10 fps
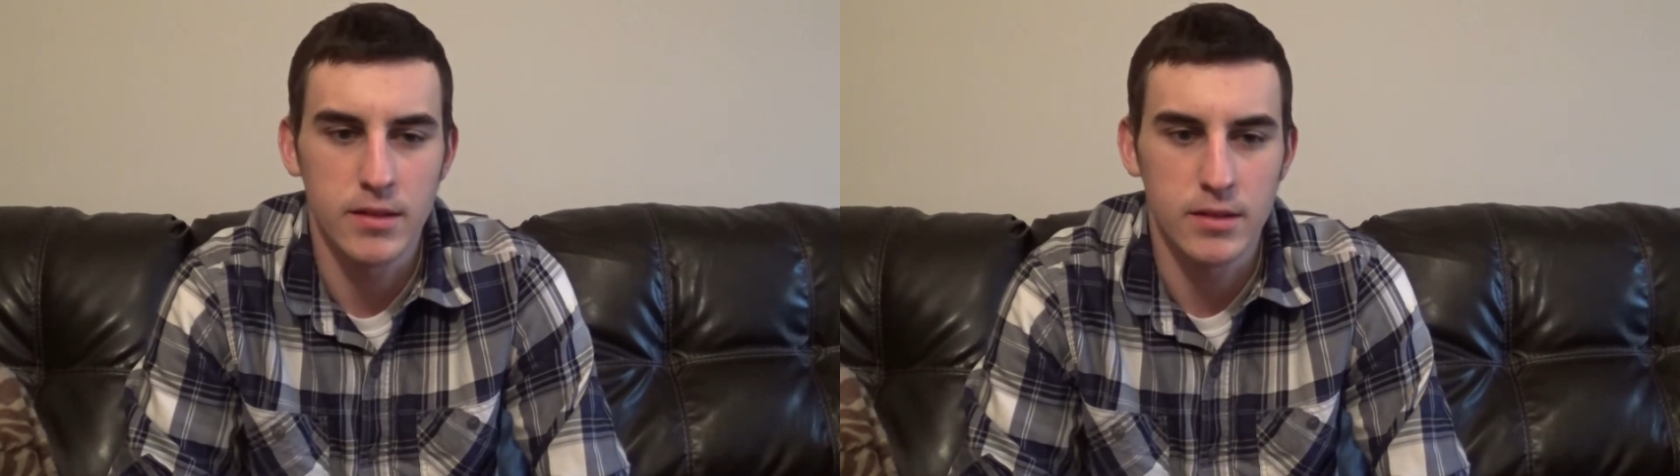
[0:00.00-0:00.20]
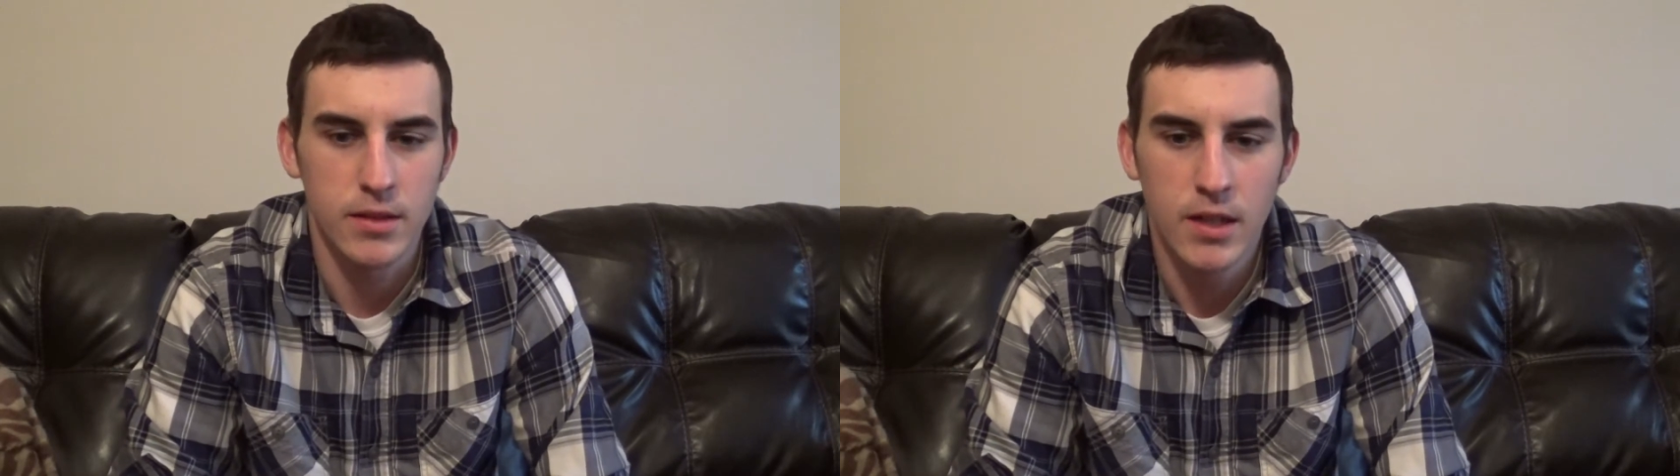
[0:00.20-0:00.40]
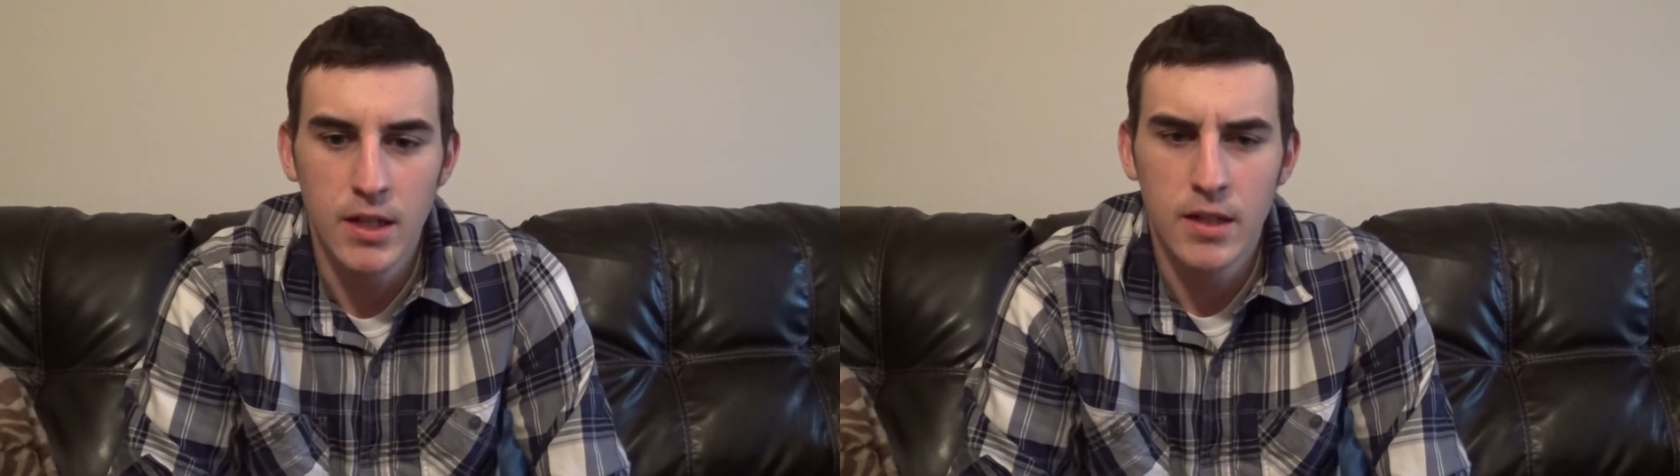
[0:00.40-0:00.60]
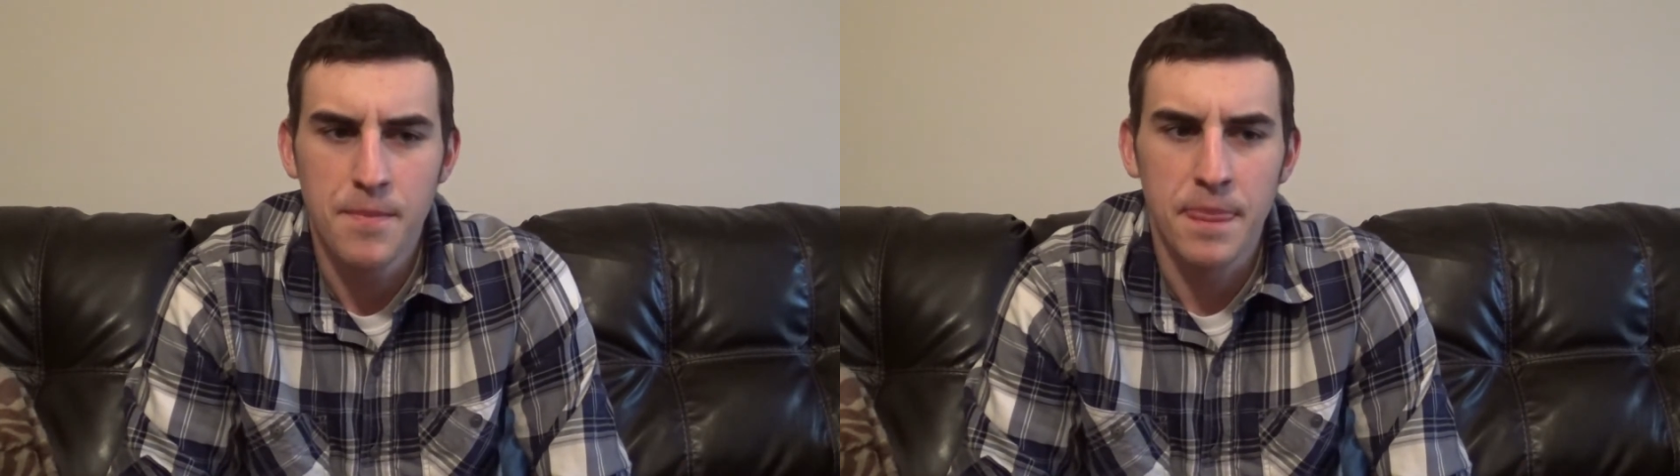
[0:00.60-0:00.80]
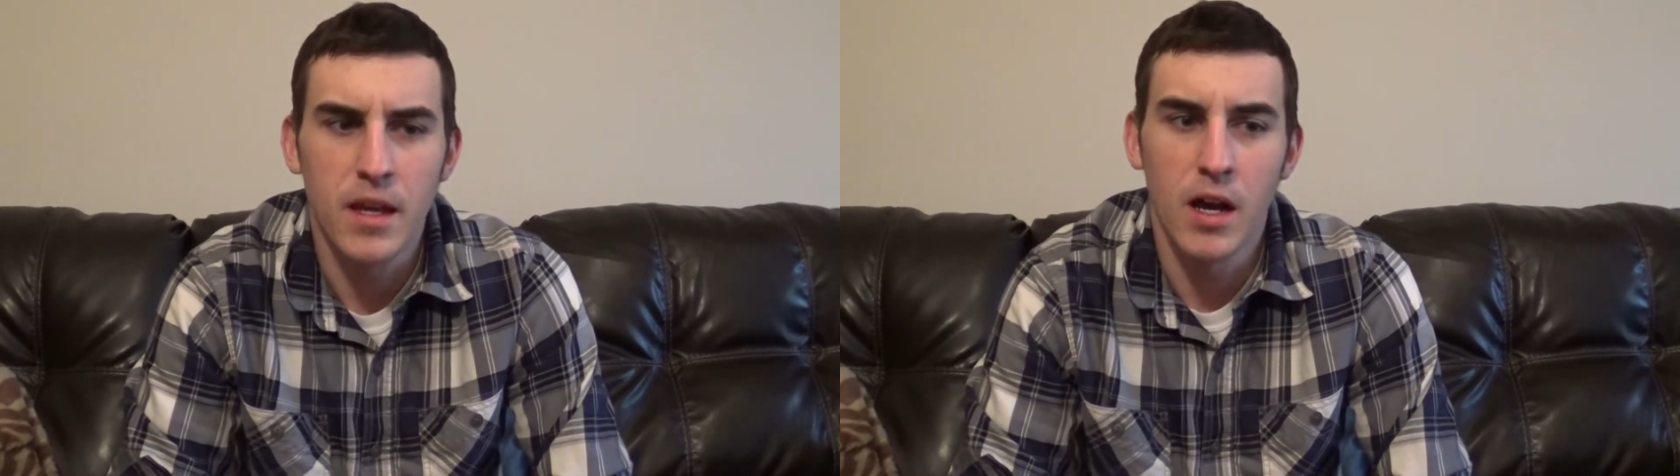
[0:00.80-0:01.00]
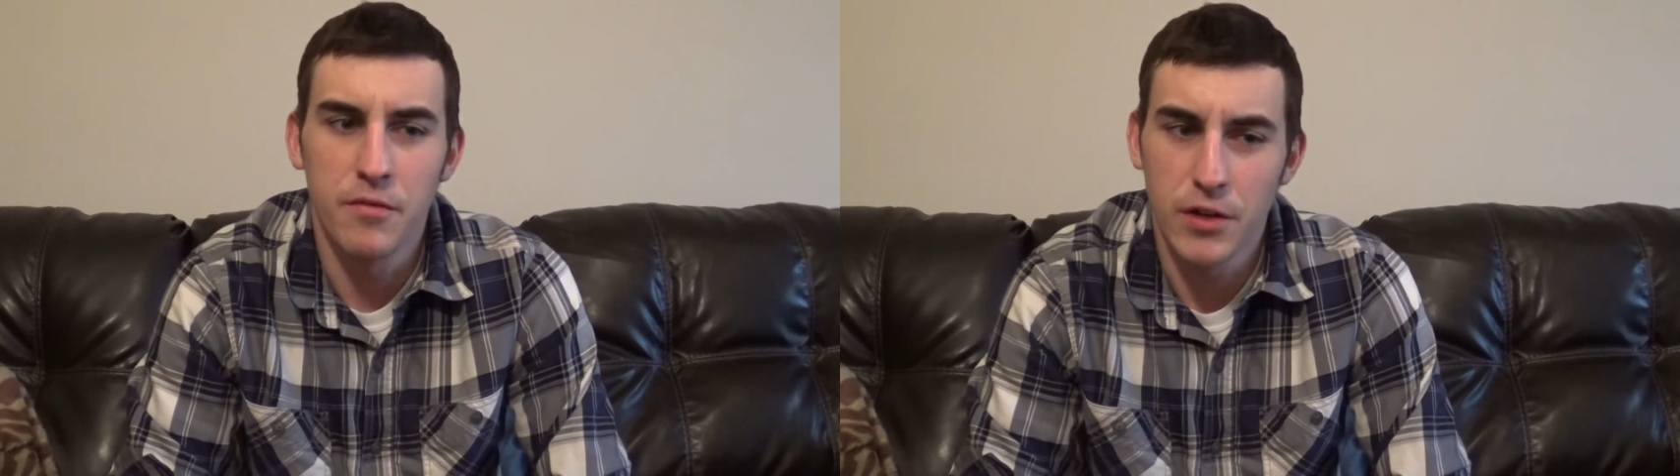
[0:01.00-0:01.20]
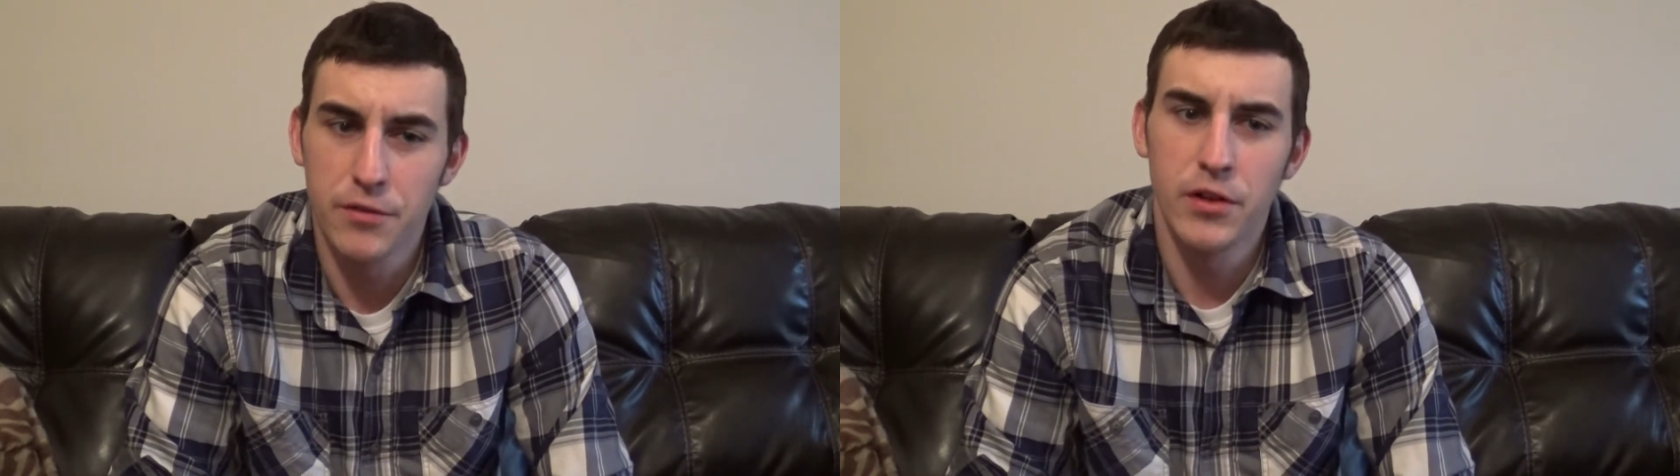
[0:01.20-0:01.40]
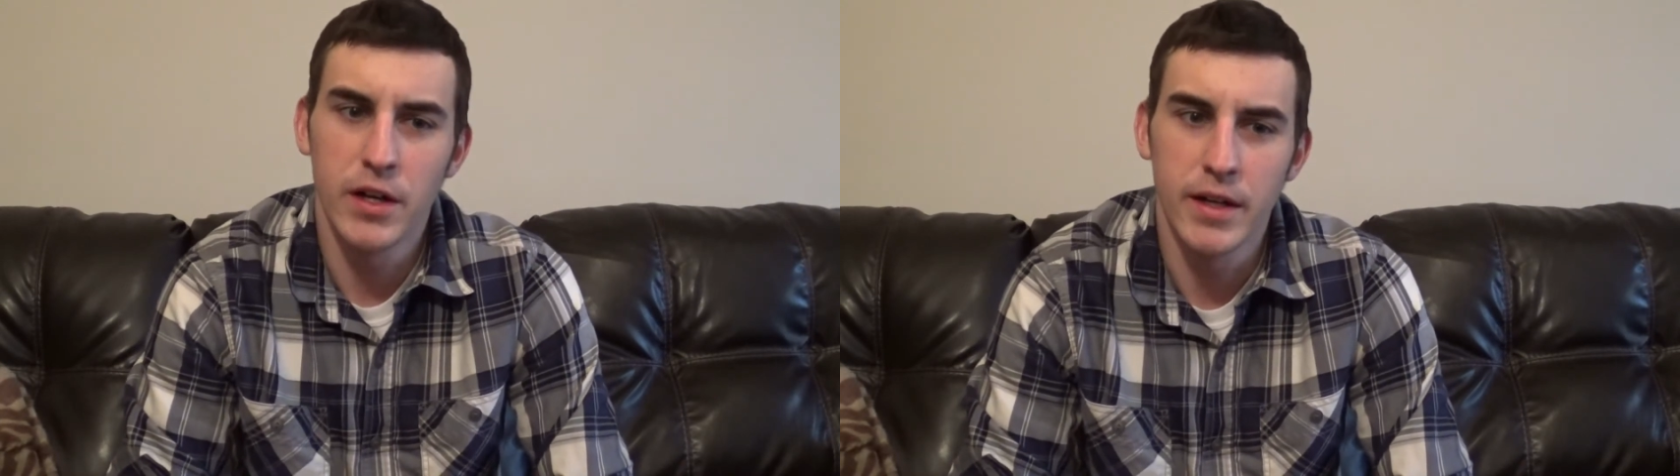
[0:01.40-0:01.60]
and got
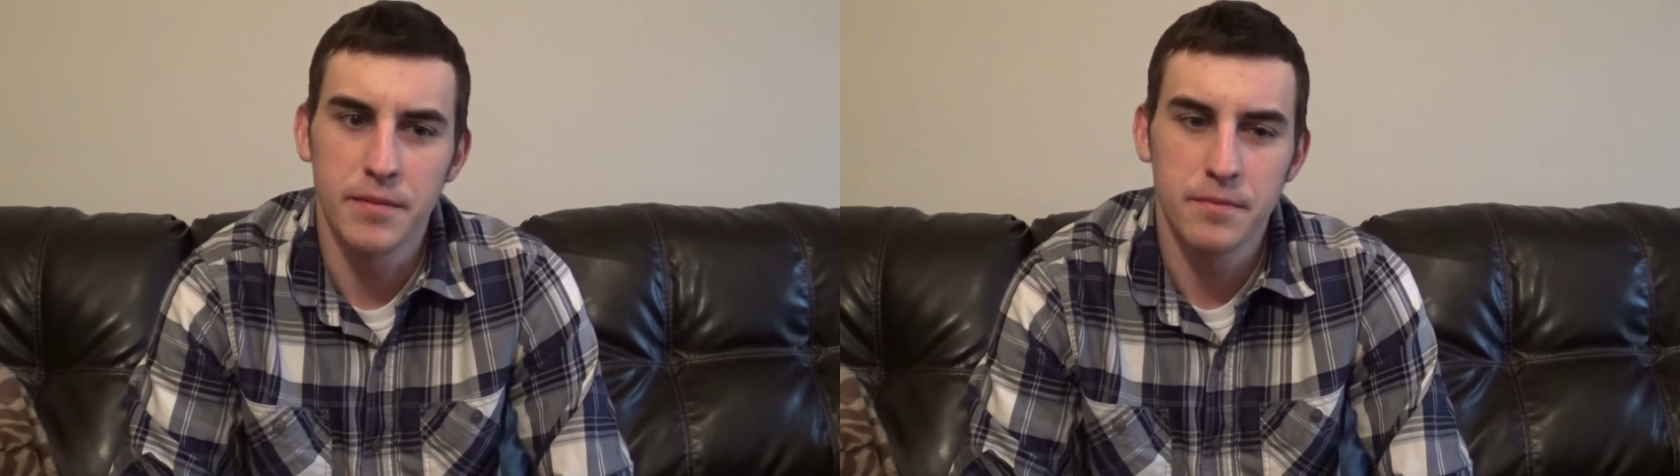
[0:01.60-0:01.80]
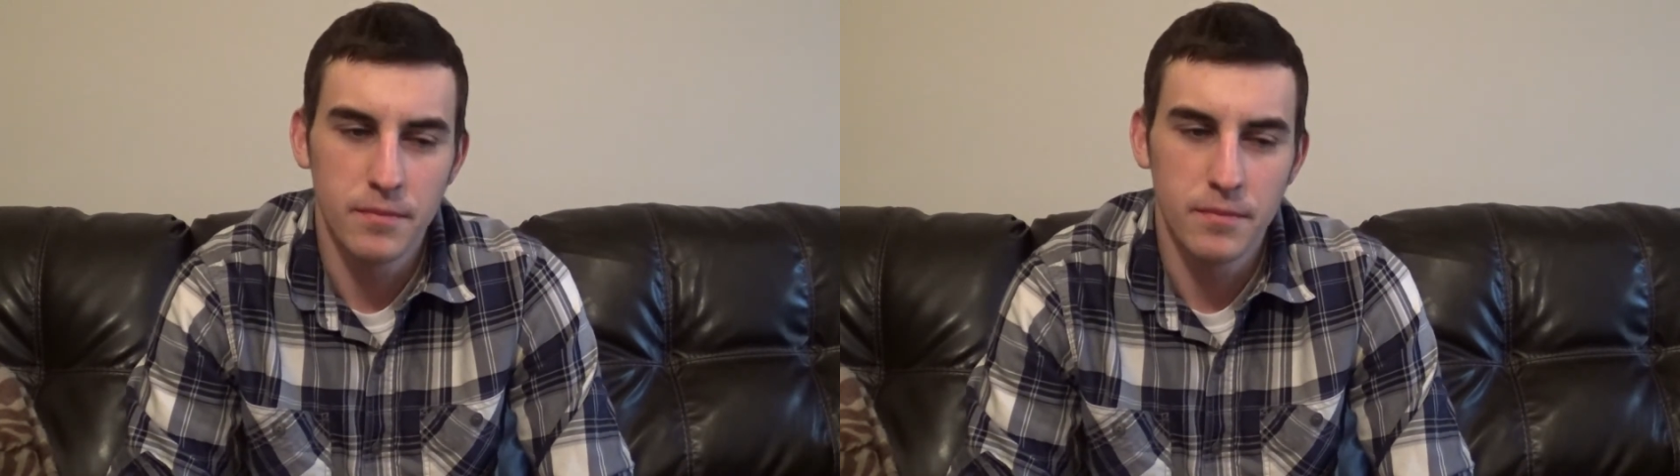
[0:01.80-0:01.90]
very,